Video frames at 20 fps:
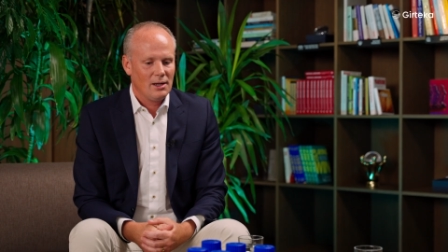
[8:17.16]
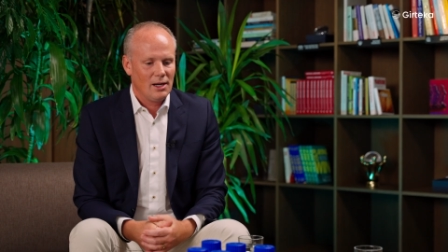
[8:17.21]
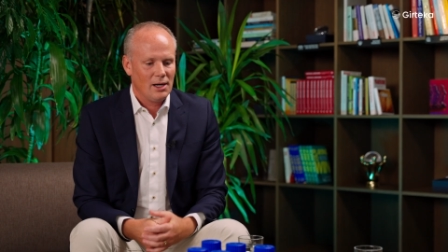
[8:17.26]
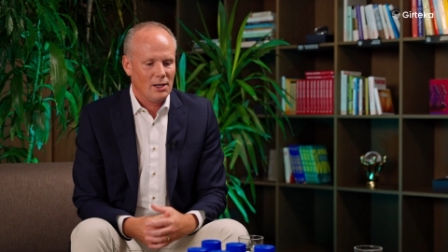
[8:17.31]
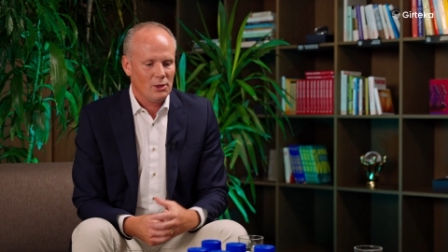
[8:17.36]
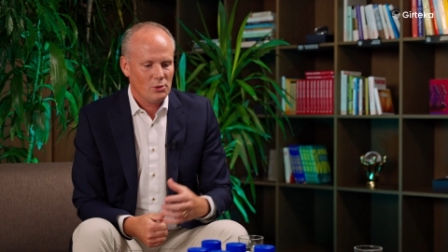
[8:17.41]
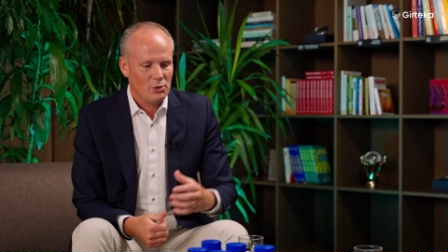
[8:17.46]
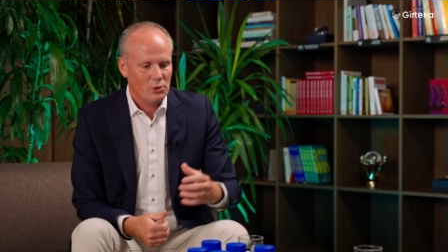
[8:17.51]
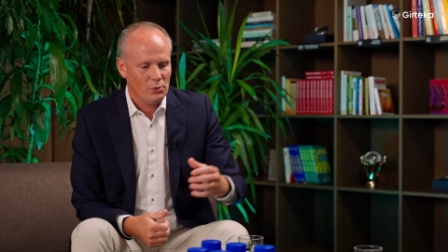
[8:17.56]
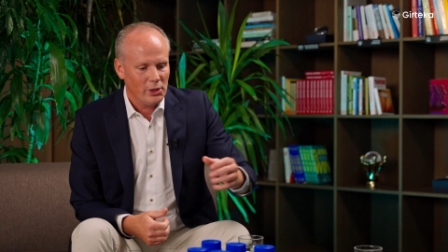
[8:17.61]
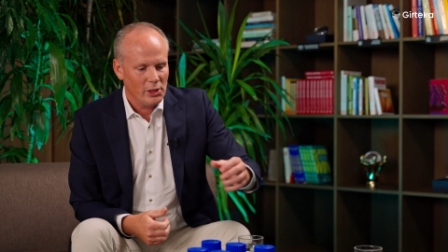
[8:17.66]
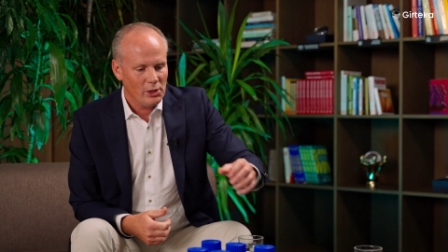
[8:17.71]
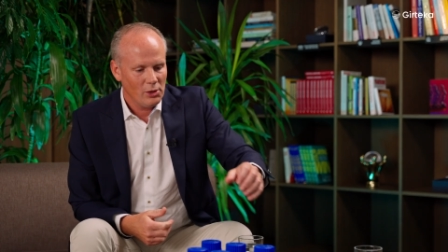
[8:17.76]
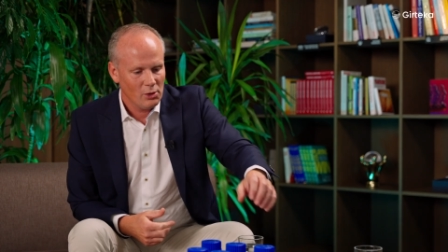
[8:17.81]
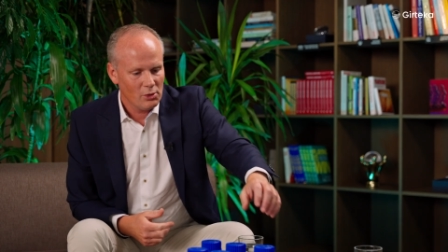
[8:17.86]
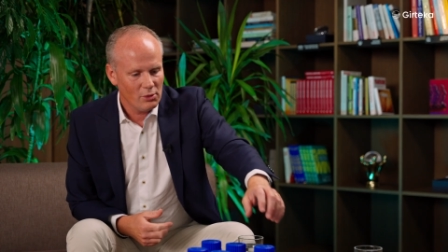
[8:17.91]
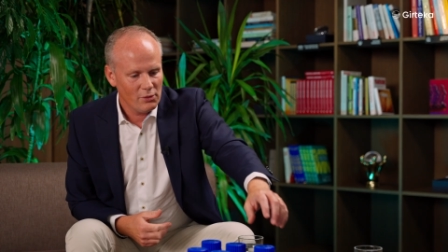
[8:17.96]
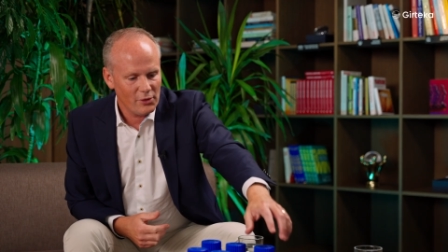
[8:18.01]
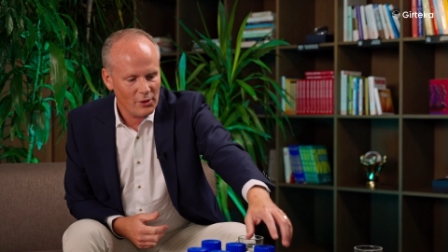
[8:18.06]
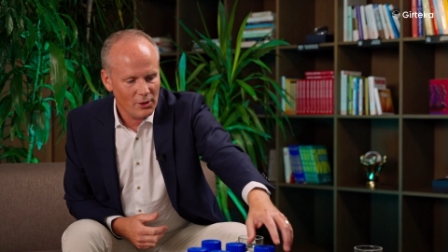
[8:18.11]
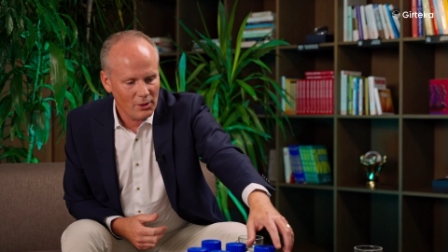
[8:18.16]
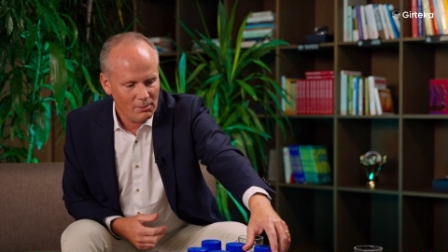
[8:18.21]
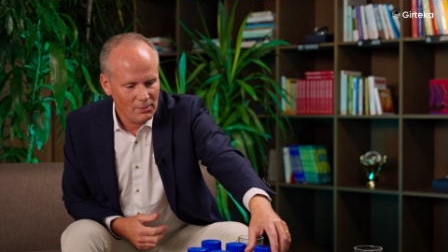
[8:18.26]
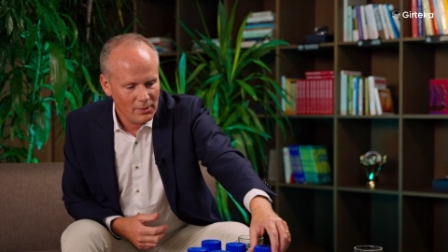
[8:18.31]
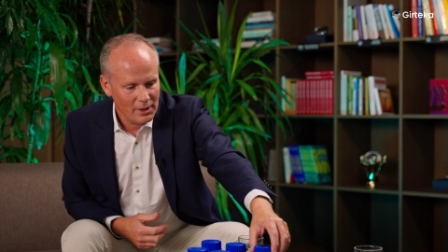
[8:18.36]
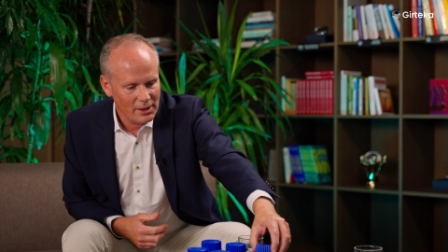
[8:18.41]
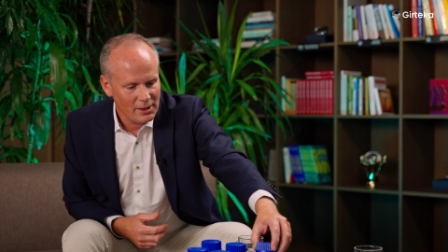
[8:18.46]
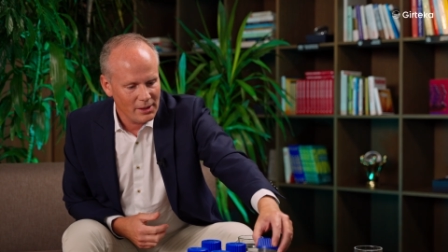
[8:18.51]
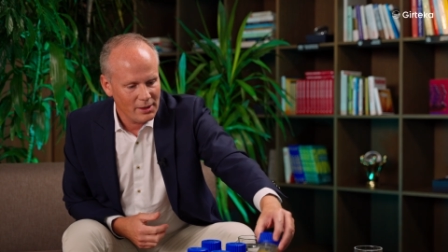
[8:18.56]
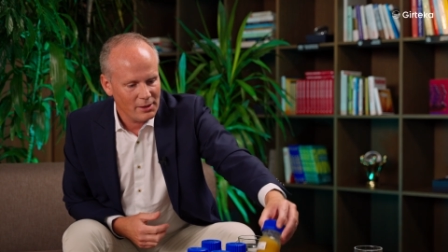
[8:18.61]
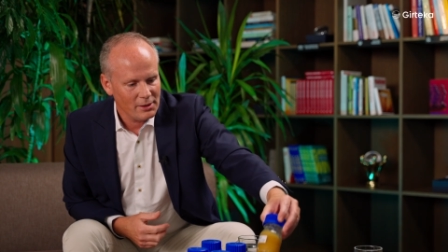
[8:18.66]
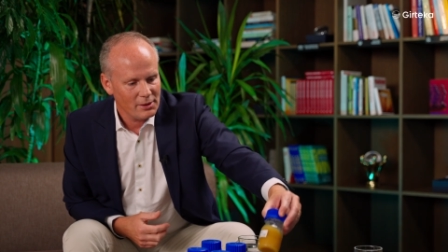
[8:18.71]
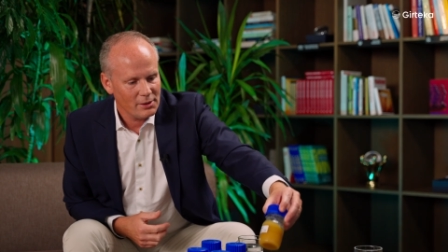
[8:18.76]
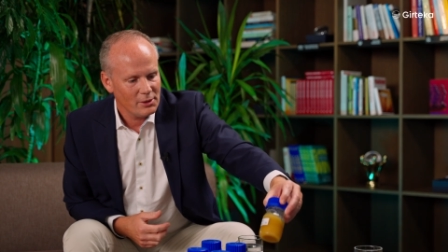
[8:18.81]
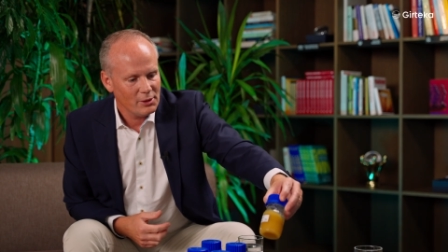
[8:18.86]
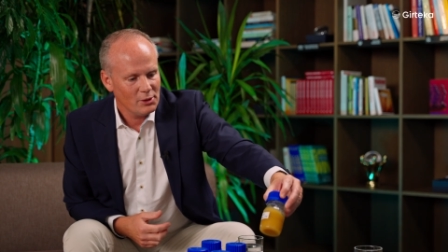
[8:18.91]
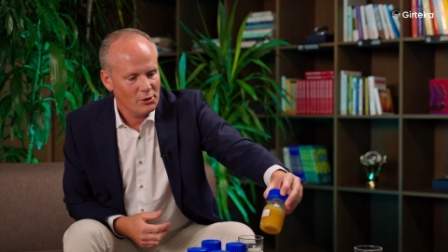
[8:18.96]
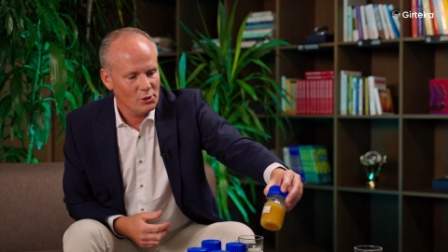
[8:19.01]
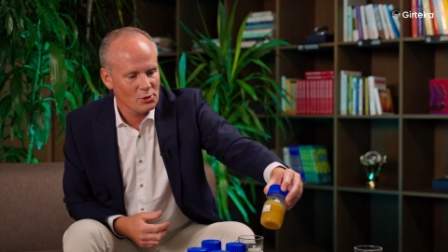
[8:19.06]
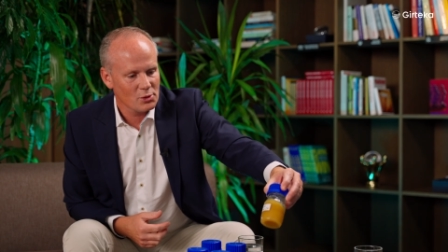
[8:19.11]
how do we go from uh,
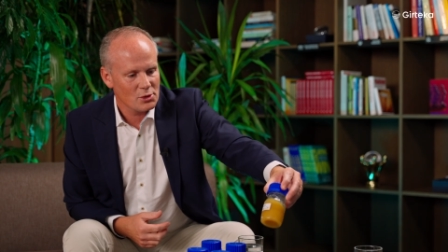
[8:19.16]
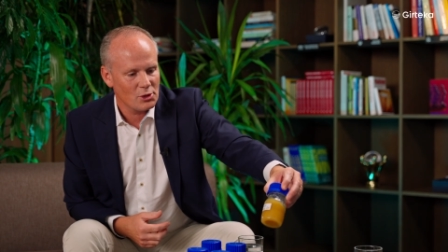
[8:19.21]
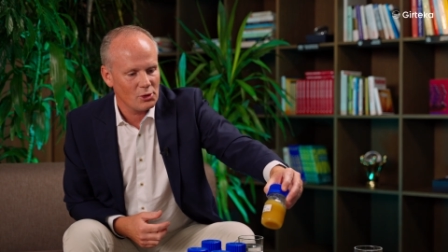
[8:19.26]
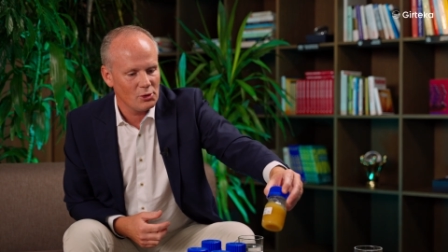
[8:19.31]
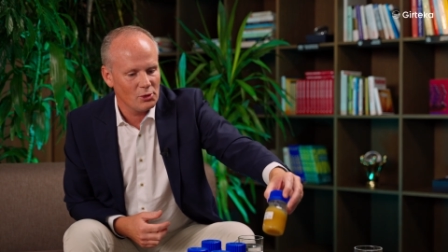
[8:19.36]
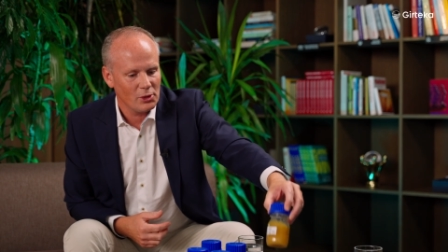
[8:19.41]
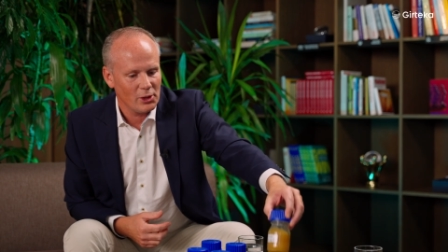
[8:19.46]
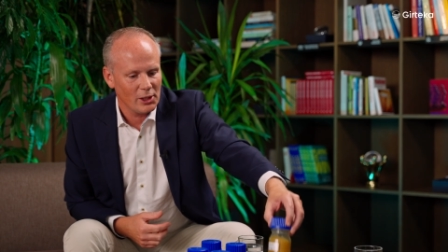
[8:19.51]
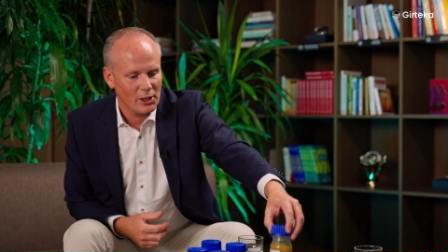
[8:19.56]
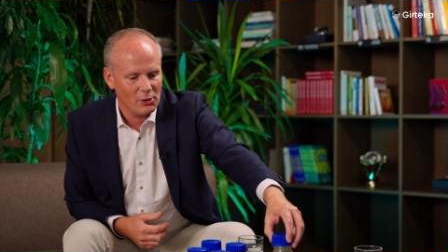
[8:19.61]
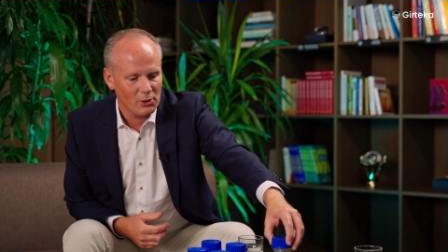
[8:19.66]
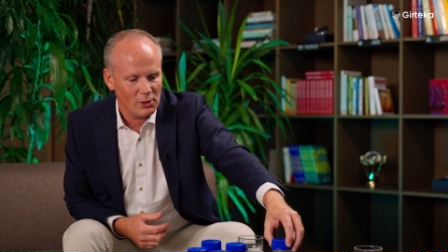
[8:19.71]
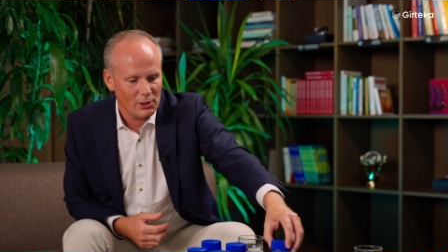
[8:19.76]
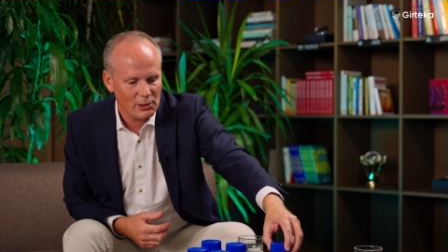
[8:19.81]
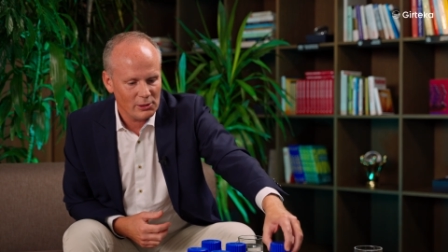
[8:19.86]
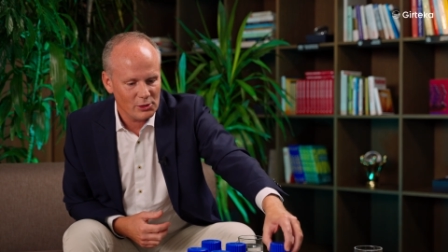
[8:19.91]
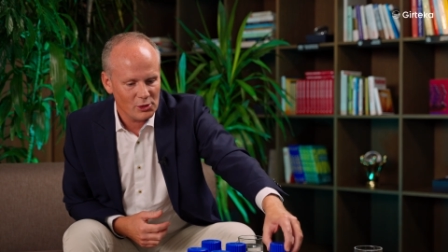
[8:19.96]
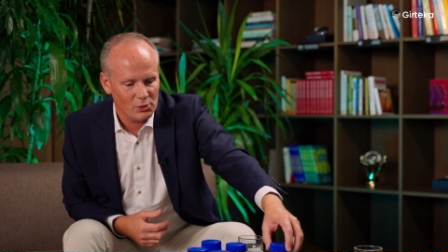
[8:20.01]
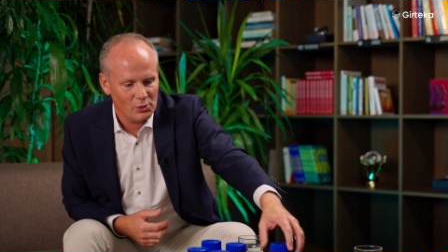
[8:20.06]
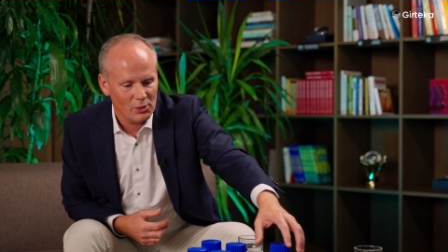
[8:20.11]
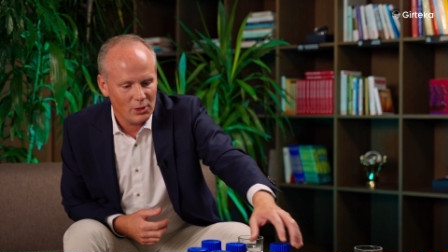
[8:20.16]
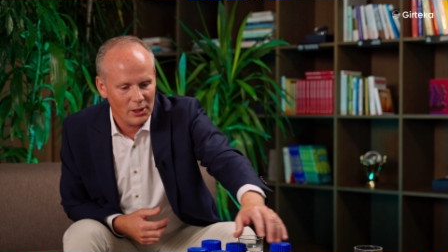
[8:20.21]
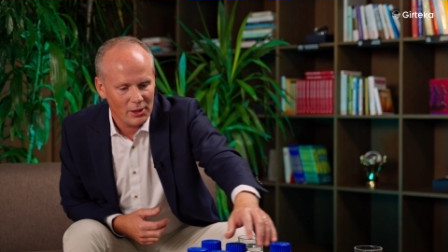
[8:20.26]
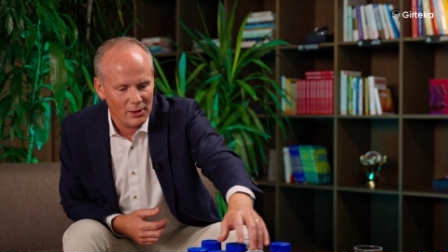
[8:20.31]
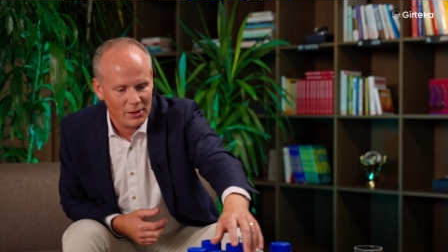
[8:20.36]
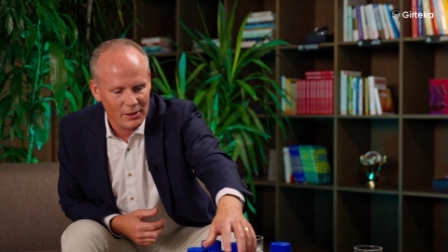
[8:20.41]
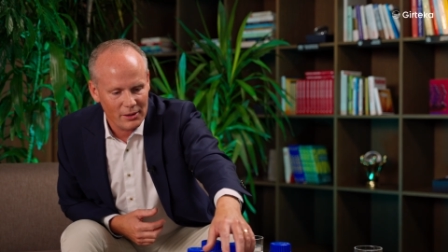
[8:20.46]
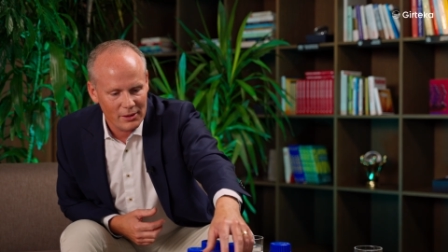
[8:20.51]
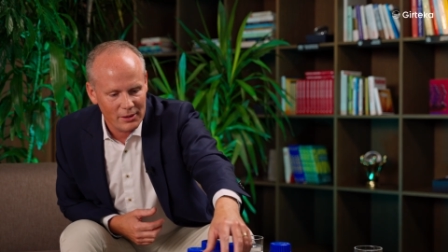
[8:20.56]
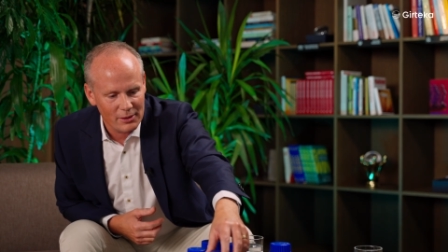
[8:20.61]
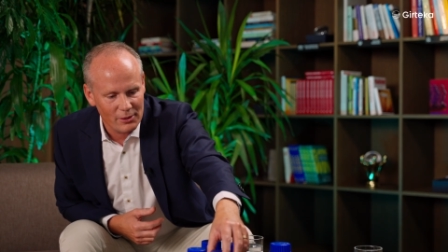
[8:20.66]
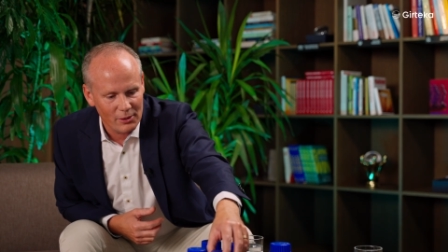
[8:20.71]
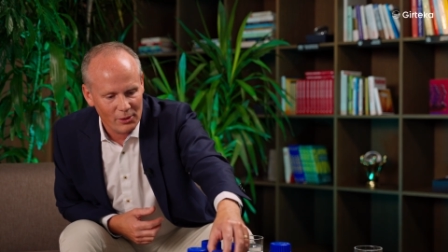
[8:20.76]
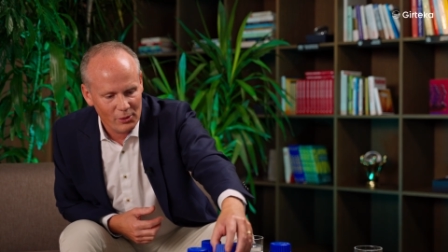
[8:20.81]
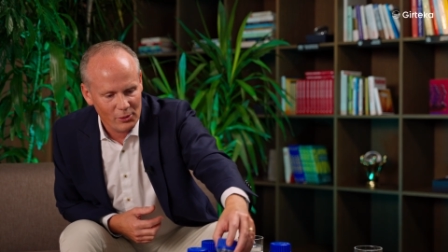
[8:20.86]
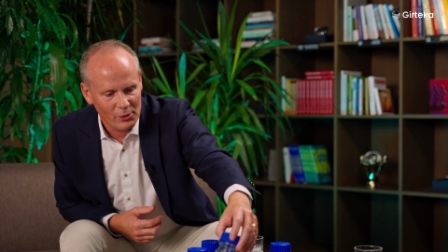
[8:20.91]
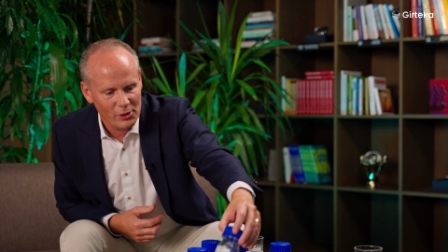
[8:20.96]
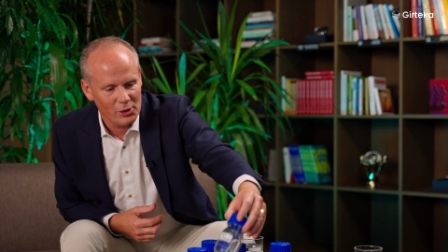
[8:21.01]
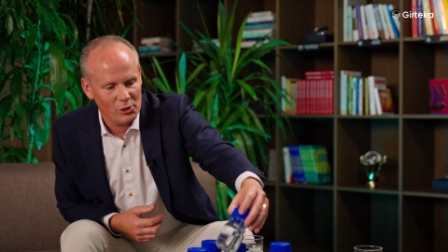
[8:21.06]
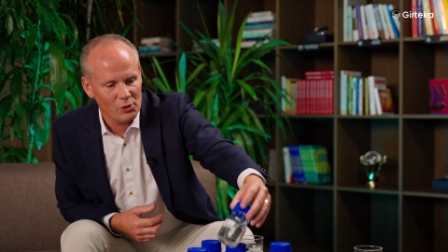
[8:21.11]
used cooking oil to a
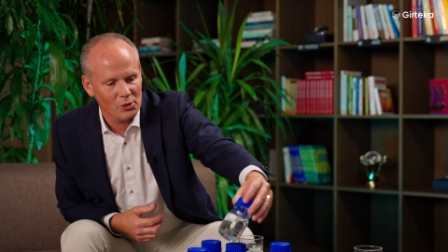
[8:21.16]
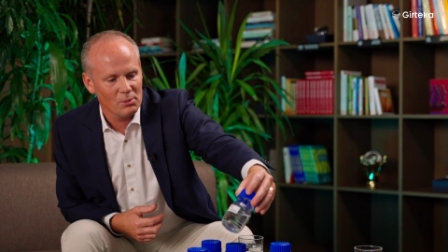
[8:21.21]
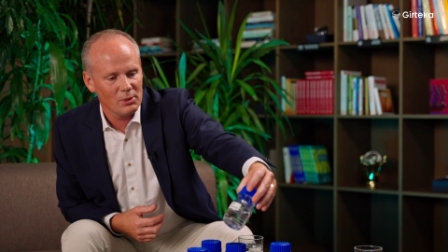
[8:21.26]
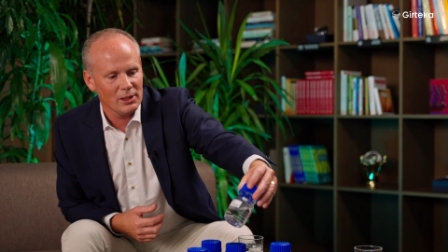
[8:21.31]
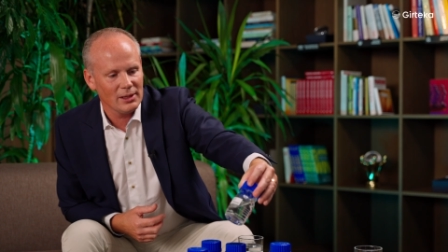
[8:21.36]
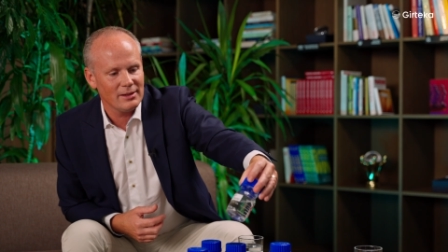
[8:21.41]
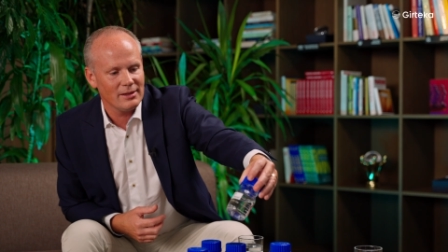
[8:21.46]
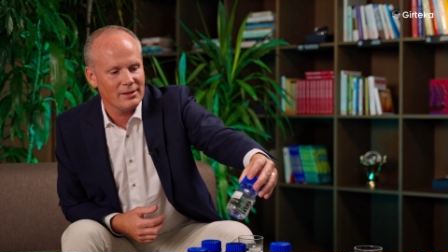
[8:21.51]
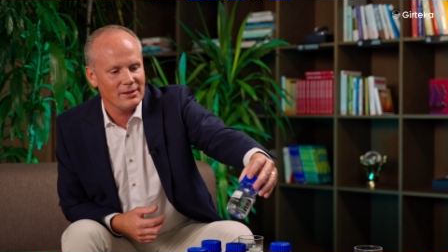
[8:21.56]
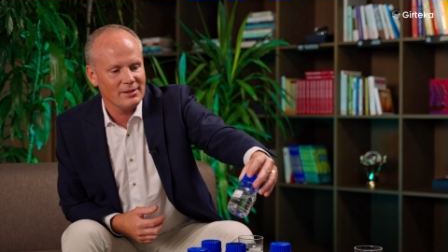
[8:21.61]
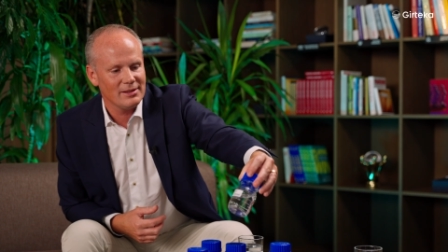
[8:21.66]
renewable